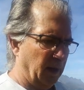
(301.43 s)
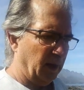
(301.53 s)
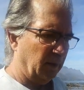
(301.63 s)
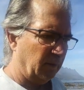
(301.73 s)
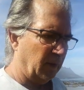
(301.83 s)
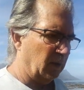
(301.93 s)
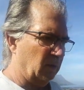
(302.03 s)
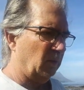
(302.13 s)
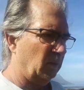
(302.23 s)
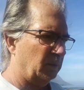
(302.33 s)
And so
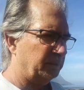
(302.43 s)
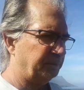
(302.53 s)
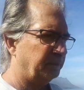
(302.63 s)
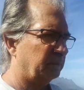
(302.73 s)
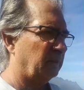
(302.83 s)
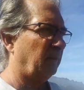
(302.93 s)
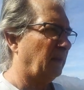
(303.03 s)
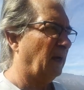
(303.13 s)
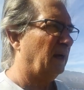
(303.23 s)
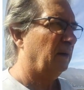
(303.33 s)

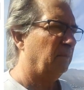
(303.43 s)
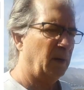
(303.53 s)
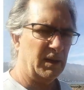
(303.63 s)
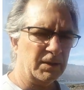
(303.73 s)
um, I